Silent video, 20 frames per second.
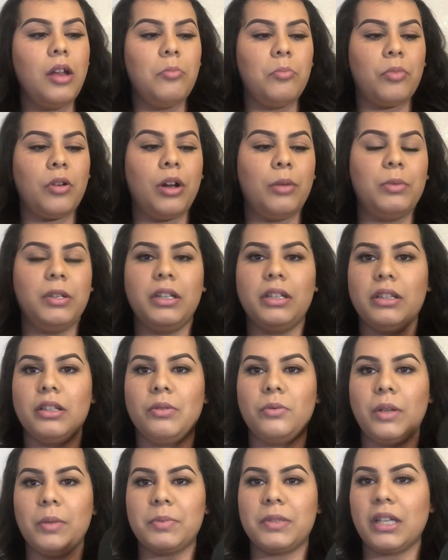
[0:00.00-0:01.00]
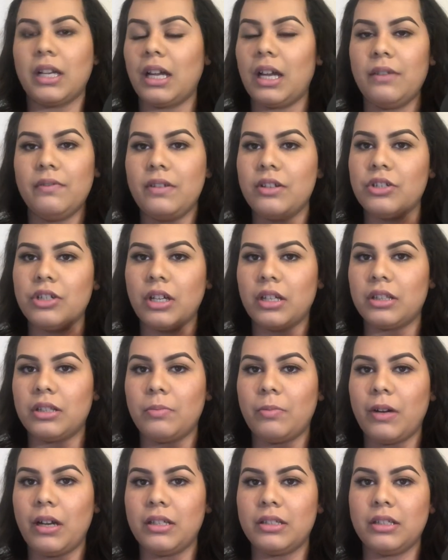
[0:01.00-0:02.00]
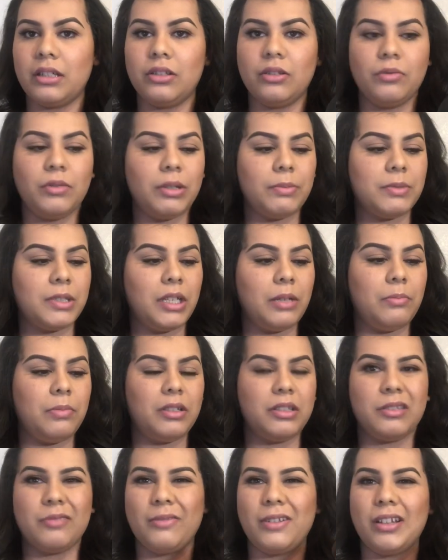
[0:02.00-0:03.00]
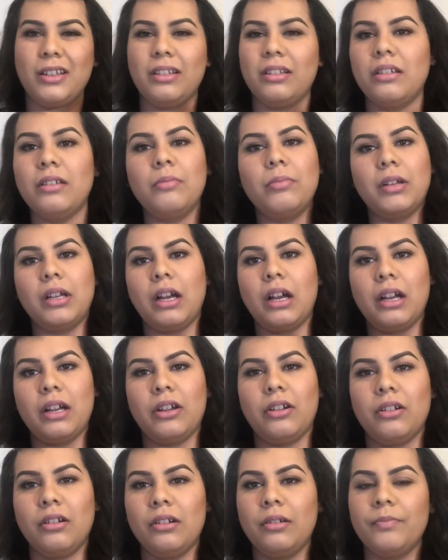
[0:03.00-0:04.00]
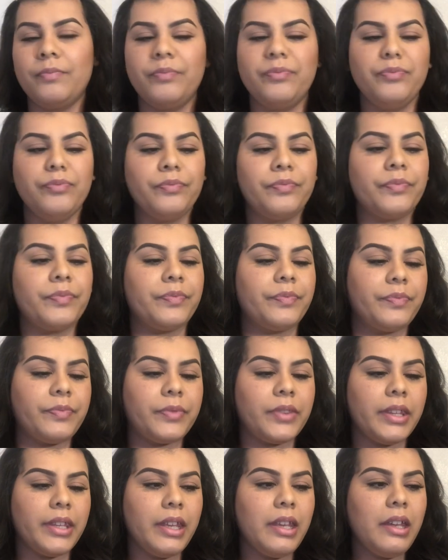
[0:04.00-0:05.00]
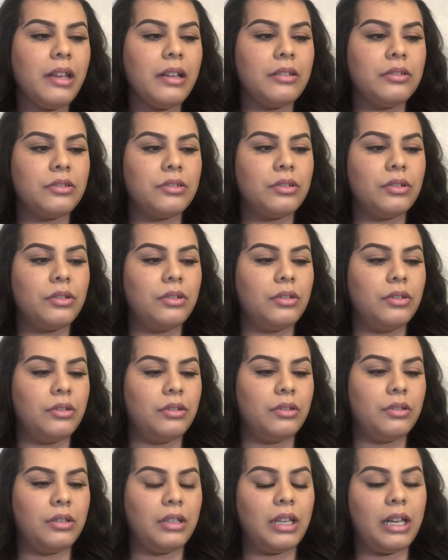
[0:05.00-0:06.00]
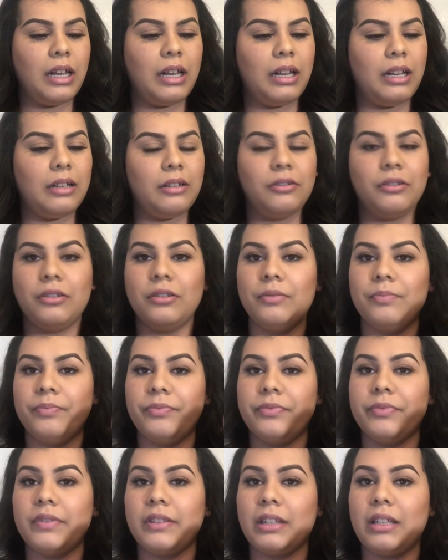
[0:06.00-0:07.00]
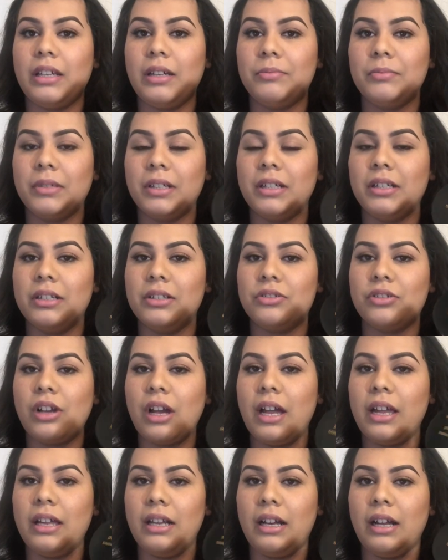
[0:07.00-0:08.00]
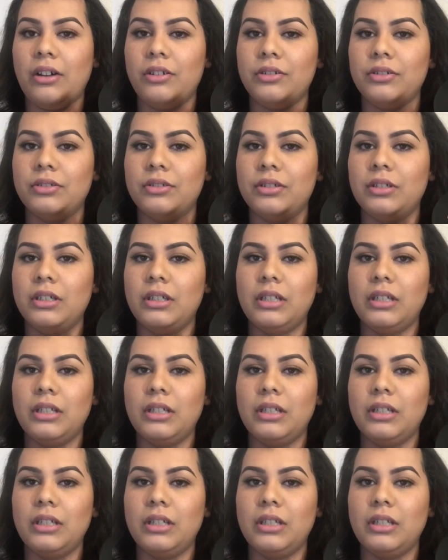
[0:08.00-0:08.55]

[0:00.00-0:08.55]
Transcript: Probably in the website. I haven't checked the price on the website, but it's probably a little bit higher. So yeah, I don't know. I'm gonna try it out.